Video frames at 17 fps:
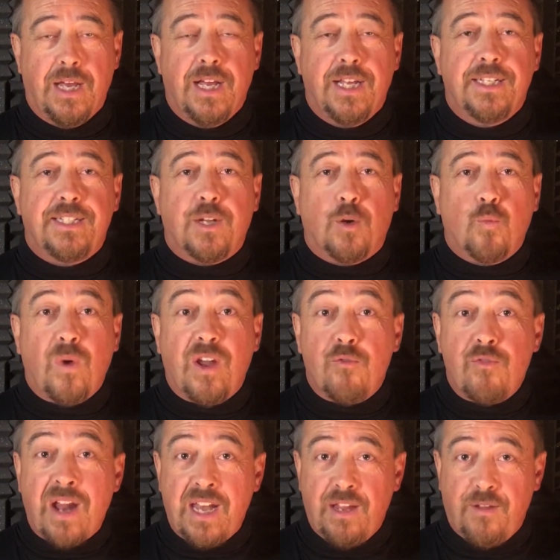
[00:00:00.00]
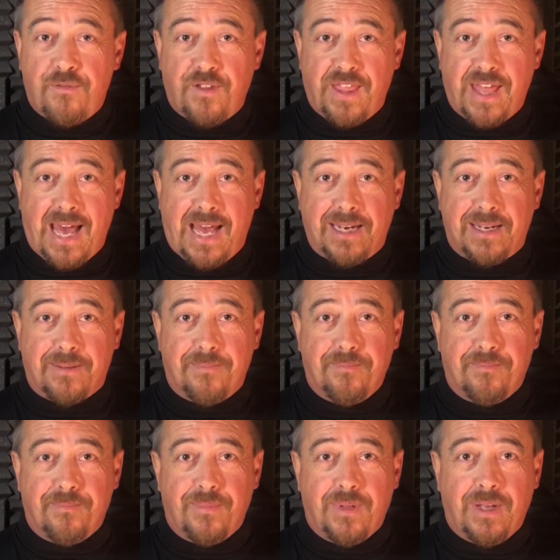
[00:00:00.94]
So we're ready for that.
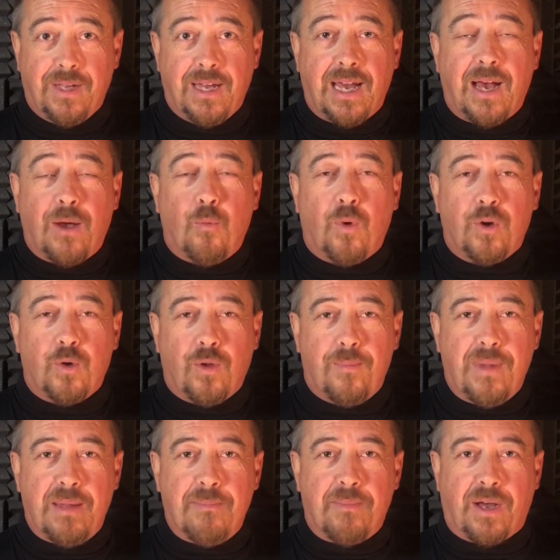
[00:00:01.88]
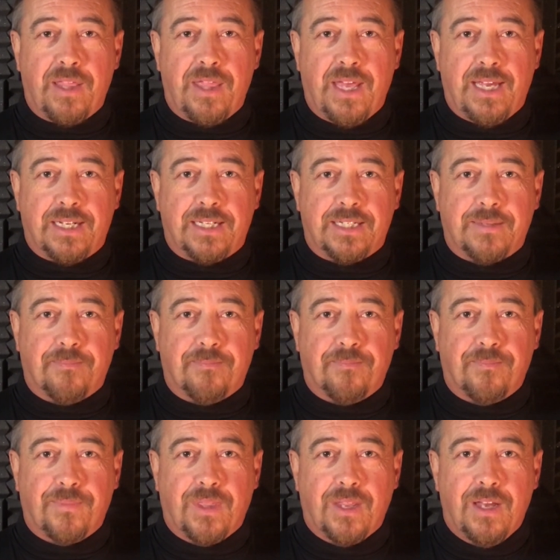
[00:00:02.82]
And what do we mean by this?
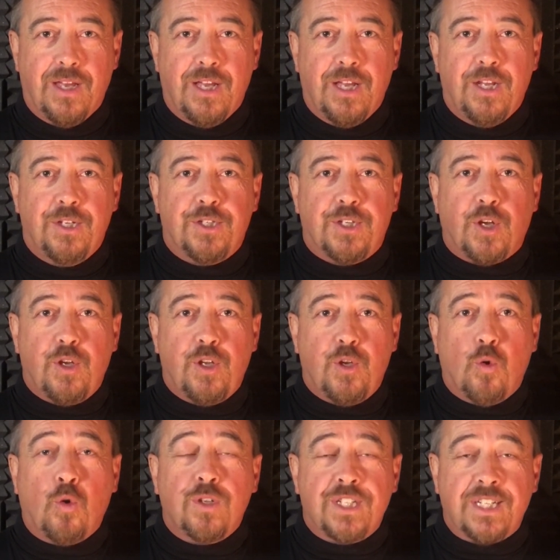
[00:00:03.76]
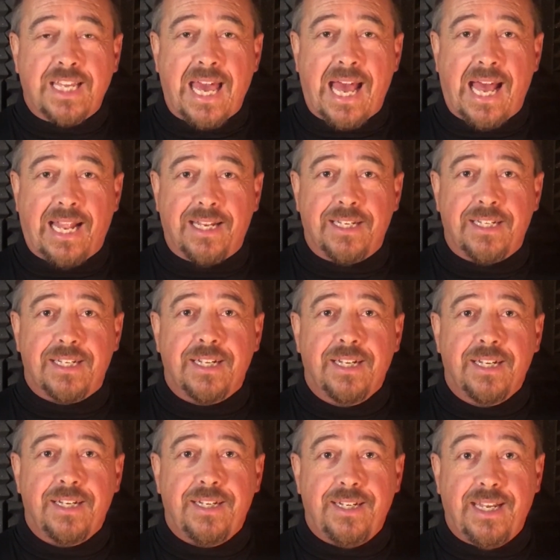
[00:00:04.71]
So your scans
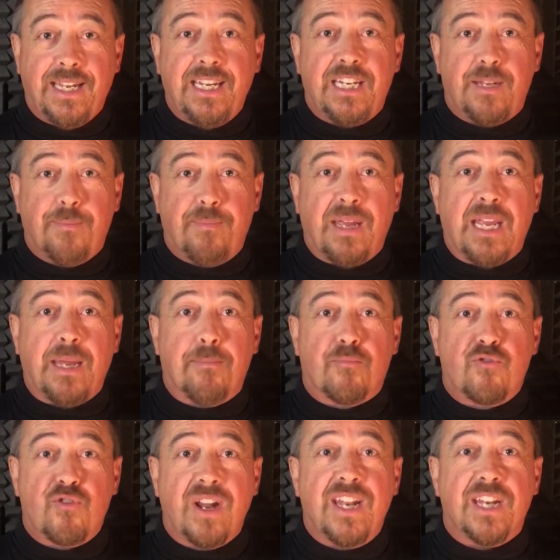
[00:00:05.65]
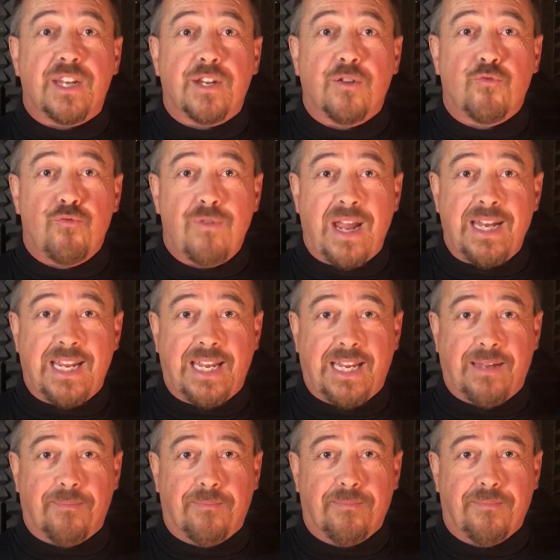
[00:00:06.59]
need to be print
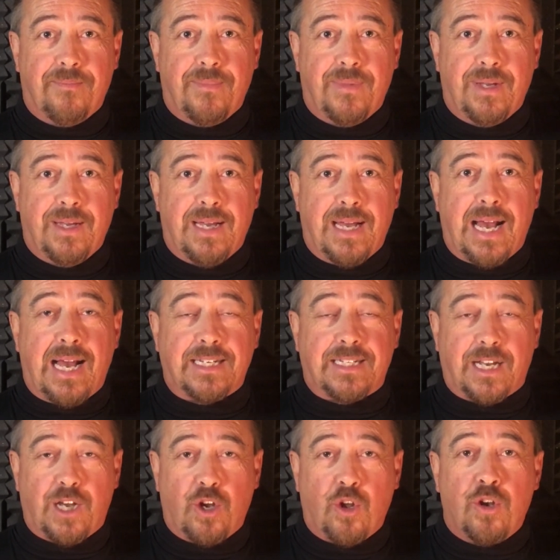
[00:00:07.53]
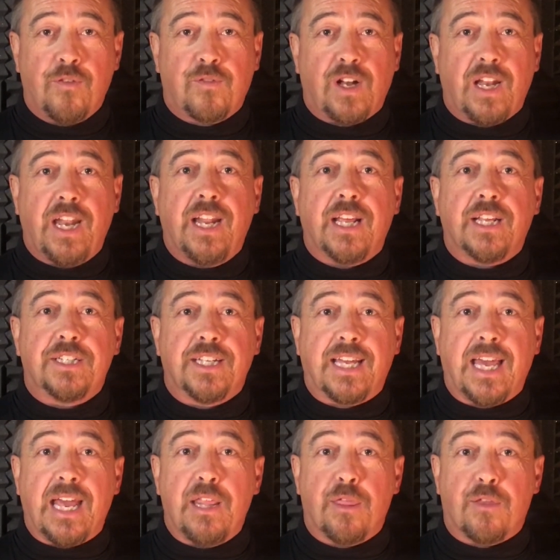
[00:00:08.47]
ready, as a lot of clinics are
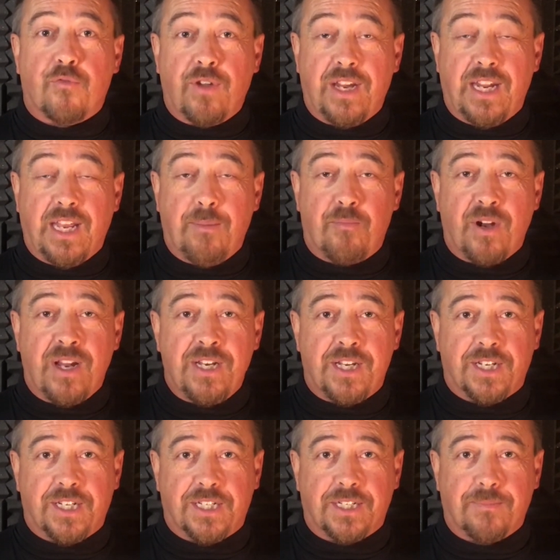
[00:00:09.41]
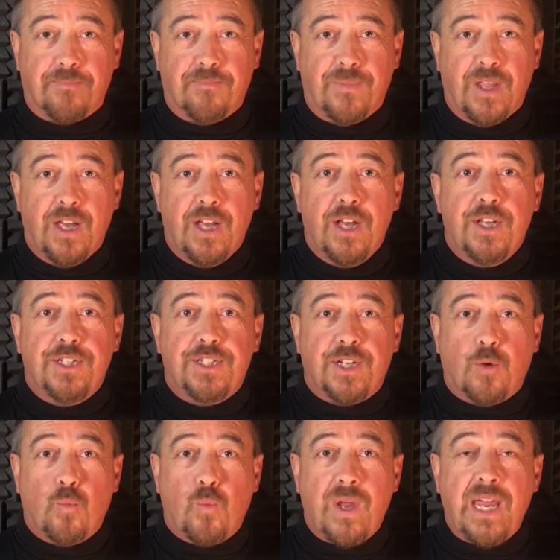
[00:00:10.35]
getting 3D printers. So
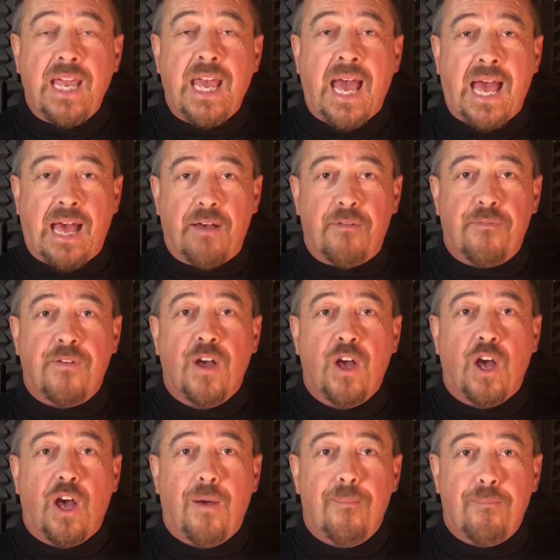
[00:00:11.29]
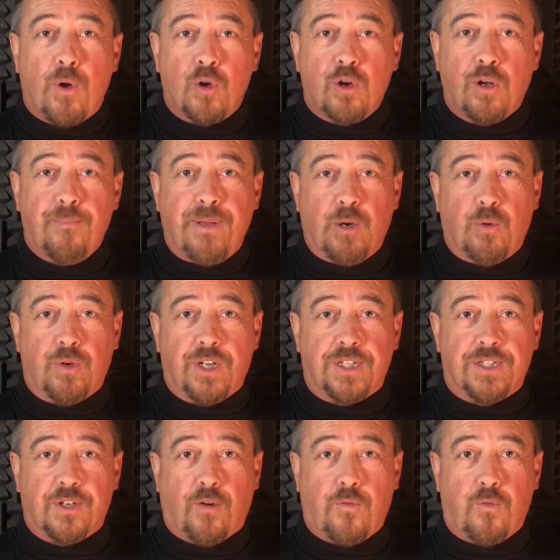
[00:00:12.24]
we have a model builder
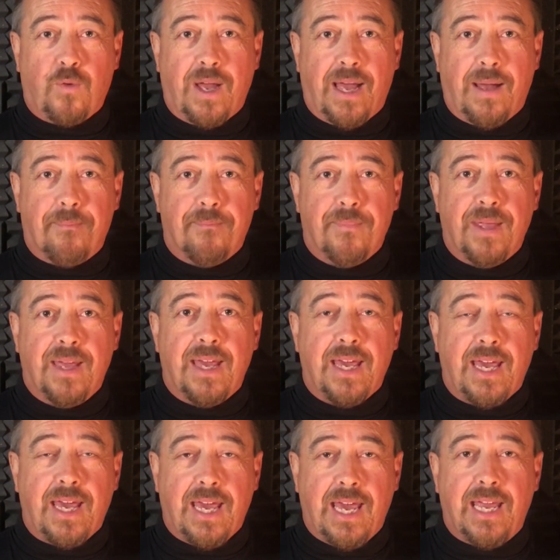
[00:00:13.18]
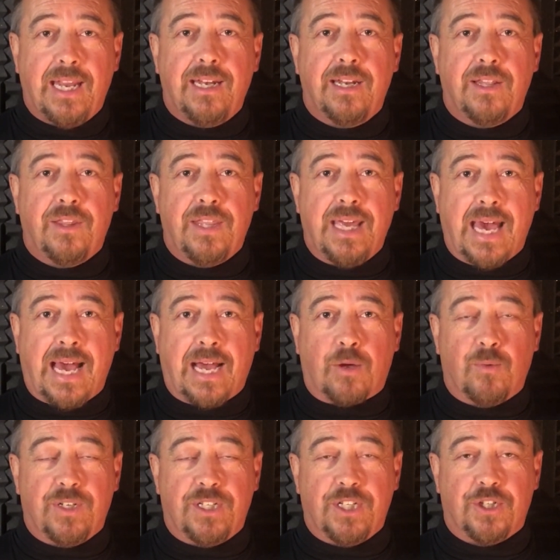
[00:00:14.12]
software in the
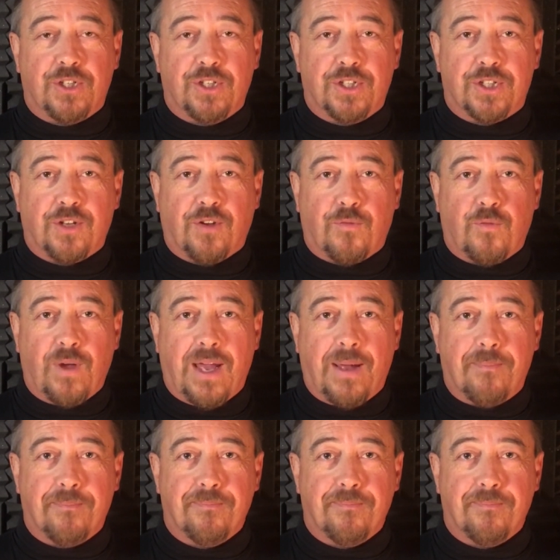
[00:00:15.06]
acquisition software.